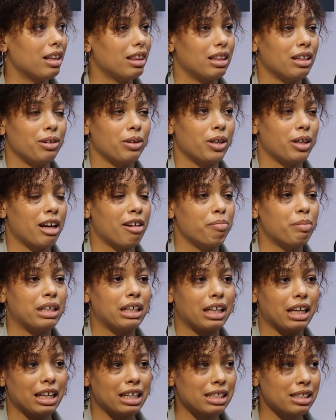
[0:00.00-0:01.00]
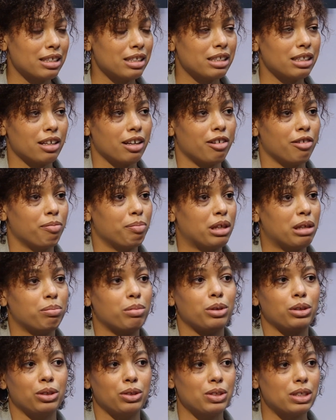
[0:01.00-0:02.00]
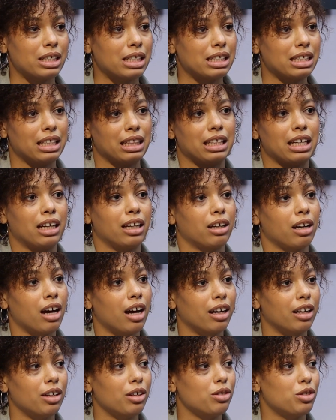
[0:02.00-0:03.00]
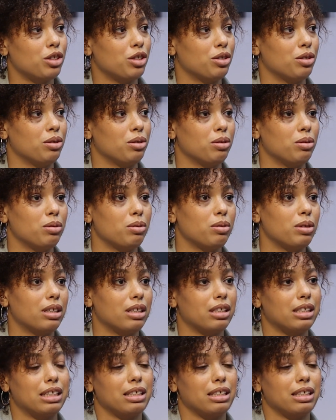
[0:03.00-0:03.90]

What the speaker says: there have been cases of people using synthetic audio to